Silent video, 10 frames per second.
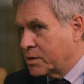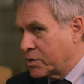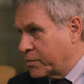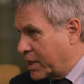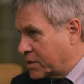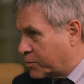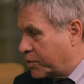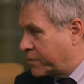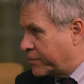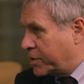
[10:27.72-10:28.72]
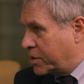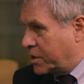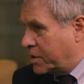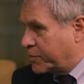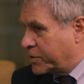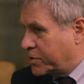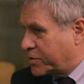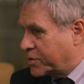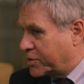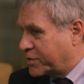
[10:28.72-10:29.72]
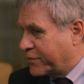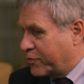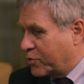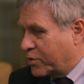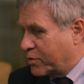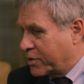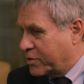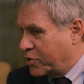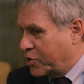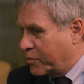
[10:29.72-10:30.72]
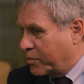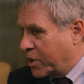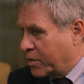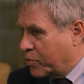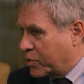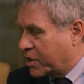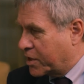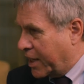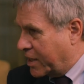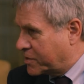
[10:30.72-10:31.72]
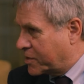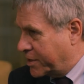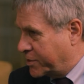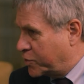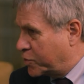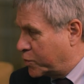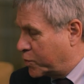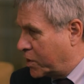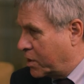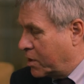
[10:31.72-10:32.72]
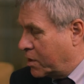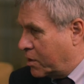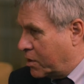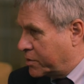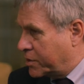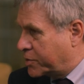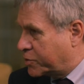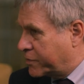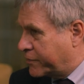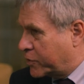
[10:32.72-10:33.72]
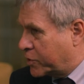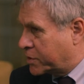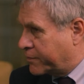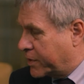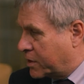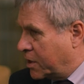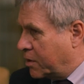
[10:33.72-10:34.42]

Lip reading: So that's one of the impetuses for, you know, my working as I do on the history of philosophy.